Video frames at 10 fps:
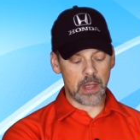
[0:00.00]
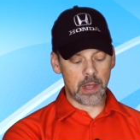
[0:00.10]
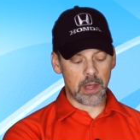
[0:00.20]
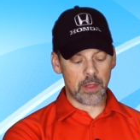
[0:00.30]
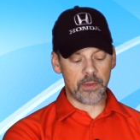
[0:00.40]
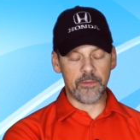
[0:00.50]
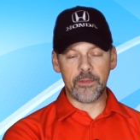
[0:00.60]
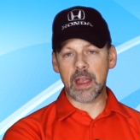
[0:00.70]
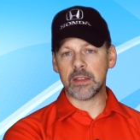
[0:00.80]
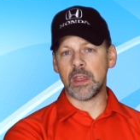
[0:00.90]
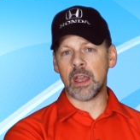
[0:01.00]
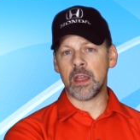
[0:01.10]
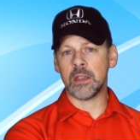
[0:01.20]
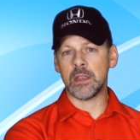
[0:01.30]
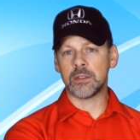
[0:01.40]
uh, the fact
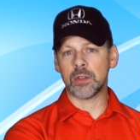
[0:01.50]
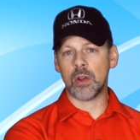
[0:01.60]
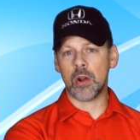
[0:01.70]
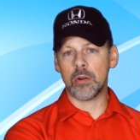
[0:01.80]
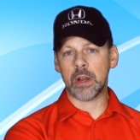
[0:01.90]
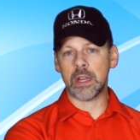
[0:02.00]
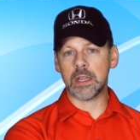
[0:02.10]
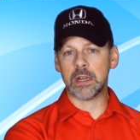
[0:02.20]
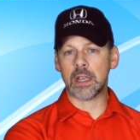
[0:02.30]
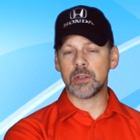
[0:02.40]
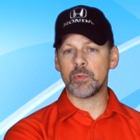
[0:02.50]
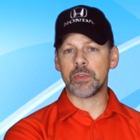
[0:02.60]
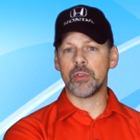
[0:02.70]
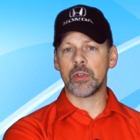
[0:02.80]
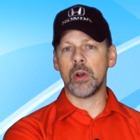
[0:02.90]
that it's already connected
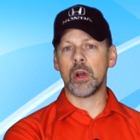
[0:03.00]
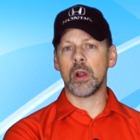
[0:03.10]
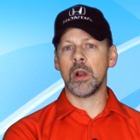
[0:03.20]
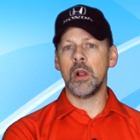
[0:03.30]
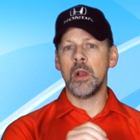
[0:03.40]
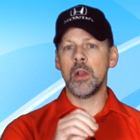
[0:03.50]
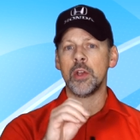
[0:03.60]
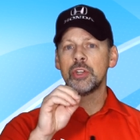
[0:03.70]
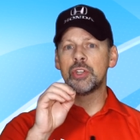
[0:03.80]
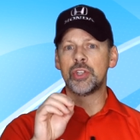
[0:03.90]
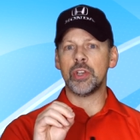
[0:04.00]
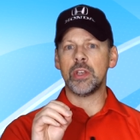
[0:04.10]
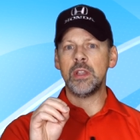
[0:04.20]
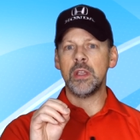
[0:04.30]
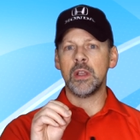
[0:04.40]
with your car
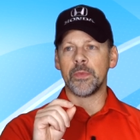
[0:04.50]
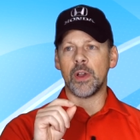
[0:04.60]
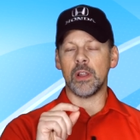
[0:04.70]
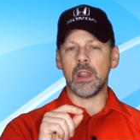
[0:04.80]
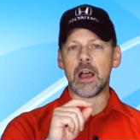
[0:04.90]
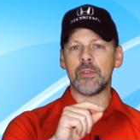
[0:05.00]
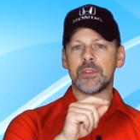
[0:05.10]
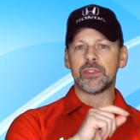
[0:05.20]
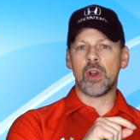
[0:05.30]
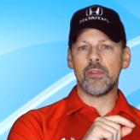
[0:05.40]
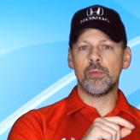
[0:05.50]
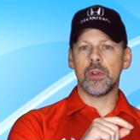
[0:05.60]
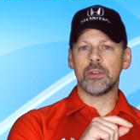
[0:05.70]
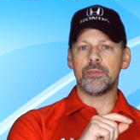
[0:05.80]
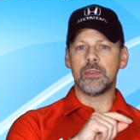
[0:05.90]
should allow the
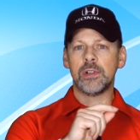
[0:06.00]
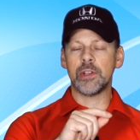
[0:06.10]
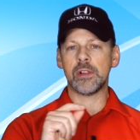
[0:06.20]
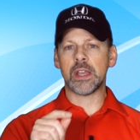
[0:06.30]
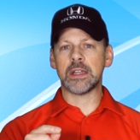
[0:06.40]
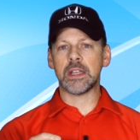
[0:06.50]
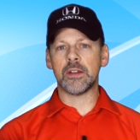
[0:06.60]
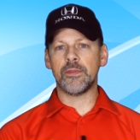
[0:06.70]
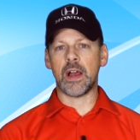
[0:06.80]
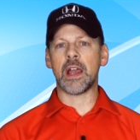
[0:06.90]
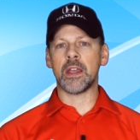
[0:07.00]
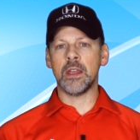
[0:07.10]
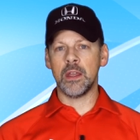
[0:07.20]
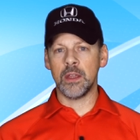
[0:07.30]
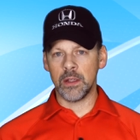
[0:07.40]
software to clearly identify
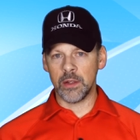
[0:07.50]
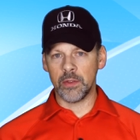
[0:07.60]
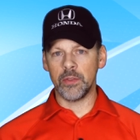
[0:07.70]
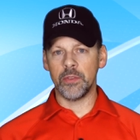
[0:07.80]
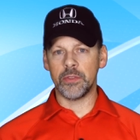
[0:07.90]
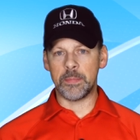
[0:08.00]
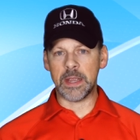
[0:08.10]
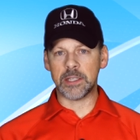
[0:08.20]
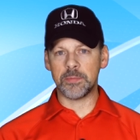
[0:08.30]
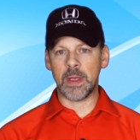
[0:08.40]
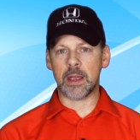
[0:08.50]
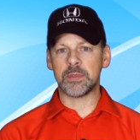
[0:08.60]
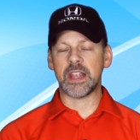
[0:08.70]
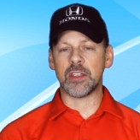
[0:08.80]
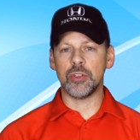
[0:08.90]
the base
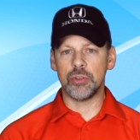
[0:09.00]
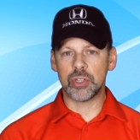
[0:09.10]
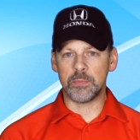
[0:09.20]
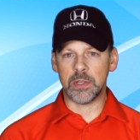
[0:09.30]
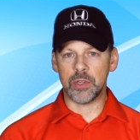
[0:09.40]
maps that you should be